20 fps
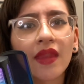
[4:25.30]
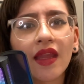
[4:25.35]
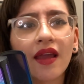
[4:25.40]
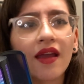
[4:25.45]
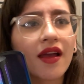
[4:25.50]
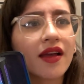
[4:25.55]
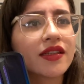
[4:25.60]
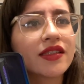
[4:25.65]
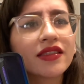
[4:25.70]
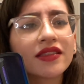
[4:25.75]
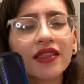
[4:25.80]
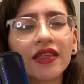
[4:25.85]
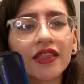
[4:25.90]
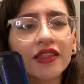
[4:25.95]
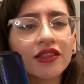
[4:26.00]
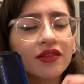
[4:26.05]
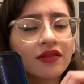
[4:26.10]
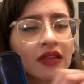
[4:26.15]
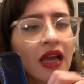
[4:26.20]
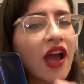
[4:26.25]
And it's
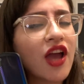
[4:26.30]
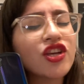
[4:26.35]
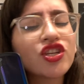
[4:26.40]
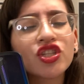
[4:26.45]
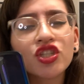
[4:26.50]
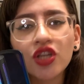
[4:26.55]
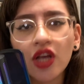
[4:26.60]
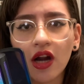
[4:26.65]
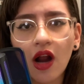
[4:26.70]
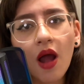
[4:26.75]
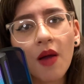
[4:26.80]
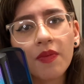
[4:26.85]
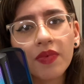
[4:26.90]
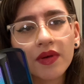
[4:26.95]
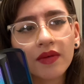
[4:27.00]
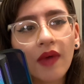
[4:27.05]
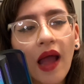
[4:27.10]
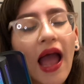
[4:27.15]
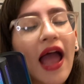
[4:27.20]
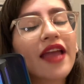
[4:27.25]
like, shut
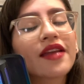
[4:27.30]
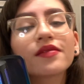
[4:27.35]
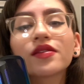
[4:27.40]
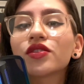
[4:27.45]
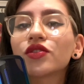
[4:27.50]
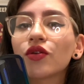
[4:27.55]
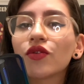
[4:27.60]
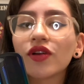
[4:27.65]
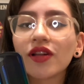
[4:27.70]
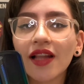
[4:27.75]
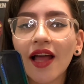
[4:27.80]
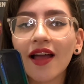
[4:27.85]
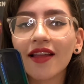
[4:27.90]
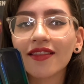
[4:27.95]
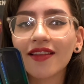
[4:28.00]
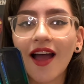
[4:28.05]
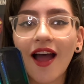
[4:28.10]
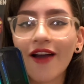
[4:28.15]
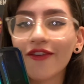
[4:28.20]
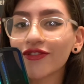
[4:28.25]
up. I am so glad
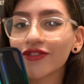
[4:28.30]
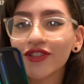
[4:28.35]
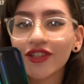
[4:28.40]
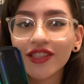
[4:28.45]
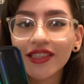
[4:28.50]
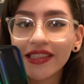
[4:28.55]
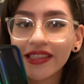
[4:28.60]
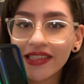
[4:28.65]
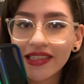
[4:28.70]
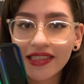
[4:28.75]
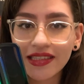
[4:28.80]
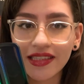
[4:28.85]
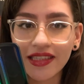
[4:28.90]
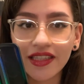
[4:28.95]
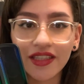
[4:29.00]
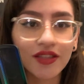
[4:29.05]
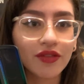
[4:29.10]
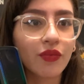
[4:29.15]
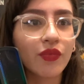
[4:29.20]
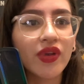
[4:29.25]
that after this
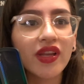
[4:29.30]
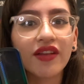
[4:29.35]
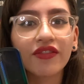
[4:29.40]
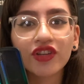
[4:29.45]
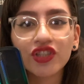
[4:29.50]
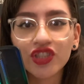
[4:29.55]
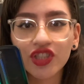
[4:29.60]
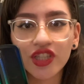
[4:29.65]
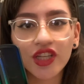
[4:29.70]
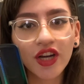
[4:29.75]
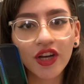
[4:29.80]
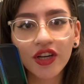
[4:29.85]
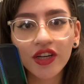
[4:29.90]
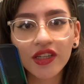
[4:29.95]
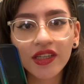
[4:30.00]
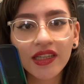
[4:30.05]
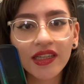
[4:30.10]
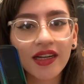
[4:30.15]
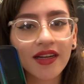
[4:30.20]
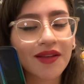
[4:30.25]
scene, we never see her
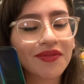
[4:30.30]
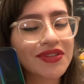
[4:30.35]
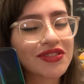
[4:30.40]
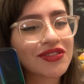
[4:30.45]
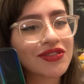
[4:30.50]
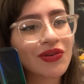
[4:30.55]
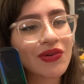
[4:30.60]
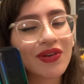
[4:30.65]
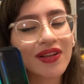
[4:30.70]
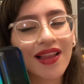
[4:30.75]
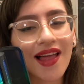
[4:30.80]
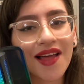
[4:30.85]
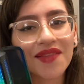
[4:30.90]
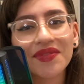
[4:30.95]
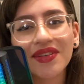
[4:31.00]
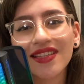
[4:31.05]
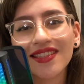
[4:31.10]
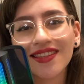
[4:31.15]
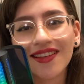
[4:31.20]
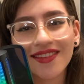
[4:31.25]
again. And I was so glad,
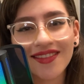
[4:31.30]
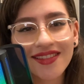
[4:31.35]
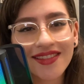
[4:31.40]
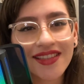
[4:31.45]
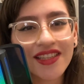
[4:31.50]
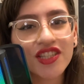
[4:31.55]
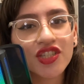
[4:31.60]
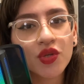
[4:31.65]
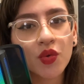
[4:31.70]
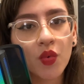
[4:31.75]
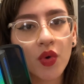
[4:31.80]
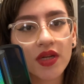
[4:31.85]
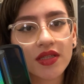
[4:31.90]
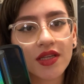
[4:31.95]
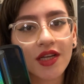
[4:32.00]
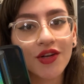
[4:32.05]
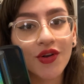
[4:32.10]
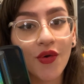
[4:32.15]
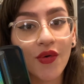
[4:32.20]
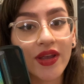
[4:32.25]
because honestly, she was
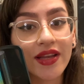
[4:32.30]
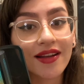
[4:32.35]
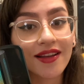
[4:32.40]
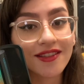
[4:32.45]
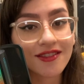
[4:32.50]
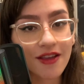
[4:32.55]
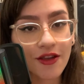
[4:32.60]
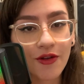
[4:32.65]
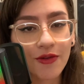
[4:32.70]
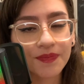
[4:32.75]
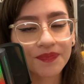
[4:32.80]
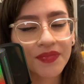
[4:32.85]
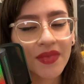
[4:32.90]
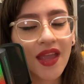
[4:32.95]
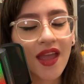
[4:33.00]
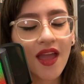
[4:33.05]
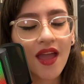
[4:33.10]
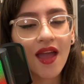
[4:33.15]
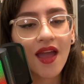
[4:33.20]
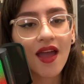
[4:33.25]
annoying as hell.
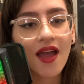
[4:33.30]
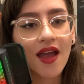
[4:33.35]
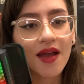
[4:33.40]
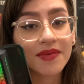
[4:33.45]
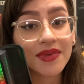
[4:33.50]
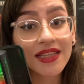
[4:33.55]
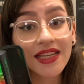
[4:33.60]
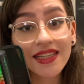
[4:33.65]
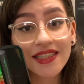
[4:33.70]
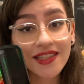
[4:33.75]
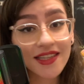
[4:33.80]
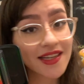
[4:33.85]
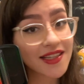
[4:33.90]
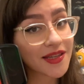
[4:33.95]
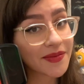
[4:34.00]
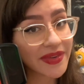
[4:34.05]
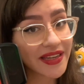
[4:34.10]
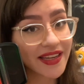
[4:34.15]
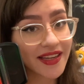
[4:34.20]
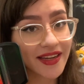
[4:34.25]
But like I said at
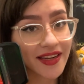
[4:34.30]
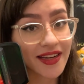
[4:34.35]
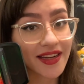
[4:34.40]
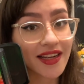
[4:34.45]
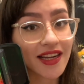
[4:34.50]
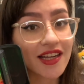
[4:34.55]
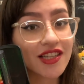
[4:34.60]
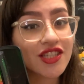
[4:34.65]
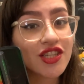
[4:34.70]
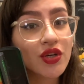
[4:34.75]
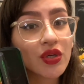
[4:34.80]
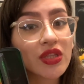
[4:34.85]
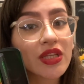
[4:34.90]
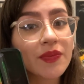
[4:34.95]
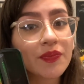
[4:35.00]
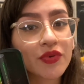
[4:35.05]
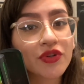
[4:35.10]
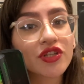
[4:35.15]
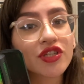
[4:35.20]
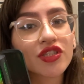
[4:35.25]
the beginning, the
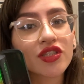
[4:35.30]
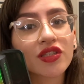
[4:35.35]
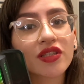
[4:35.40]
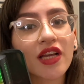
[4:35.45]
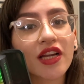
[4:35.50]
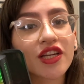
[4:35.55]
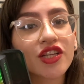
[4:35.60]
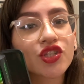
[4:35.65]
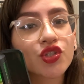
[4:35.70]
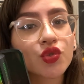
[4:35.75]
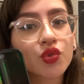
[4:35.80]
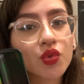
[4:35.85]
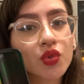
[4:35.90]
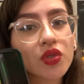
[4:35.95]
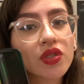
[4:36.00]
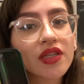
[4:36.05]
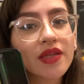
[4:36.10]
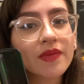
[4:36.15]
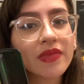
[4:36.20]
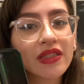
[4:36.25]
only person that is
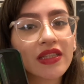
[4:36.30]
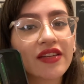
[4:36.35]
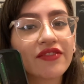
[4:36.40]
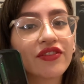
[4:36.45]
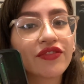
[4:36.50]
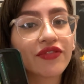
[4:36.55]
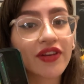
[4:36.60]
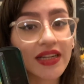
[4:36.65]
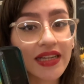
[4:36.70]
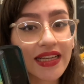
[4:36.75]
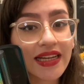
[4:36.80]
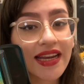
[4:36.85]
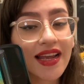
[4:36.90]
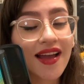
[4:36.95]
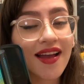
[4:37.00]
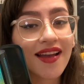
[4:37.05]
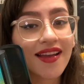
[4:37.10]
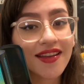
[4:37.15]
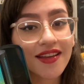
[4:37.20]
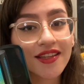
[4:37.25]
truly believing
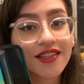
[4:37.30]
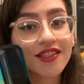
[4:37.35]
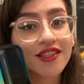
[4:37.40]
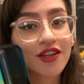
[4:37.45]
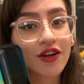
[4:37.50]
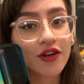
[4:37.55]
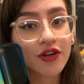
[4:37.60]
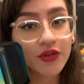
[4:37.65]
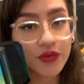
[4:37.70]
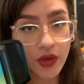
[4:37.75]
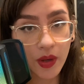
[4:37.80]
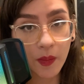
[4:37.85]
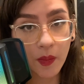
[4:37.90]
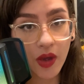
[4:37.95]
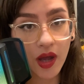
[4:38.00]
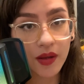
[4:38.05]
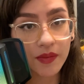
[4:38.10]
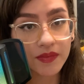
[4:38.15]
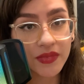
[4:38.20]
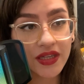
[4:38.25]
Valeria is her
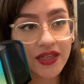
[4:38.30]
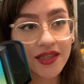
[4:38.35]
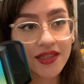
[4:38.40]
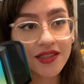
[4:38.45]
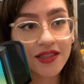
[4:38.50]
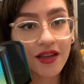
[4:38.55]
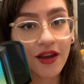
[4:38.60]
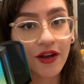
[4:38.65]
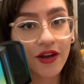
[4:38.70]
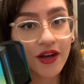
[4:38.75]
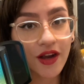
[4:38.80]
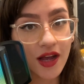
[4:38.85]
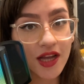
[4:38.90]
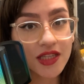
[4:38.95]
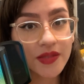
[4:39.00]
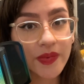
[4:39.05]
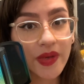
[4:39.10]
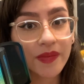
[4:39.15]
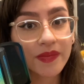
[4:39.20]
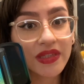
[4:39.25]
grandma, because her
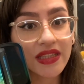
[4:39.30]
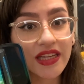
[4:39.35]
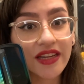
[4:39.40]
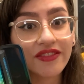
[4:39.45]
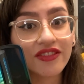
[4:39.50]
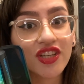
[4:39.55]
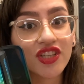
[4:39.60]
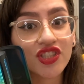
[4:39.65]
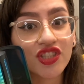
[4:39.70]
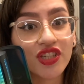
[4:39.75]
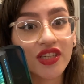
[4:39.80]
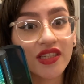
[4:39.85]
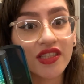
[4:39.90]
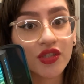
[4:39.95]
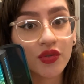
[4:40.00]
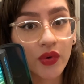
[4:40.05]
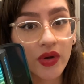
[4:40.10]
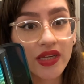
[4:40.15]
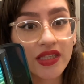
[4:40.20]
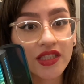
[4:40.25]
husband believes that
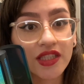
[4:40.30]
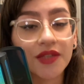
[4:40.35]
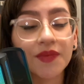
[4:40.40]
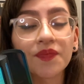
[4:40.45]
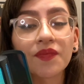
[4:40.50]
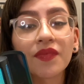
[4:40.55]
she's crazy.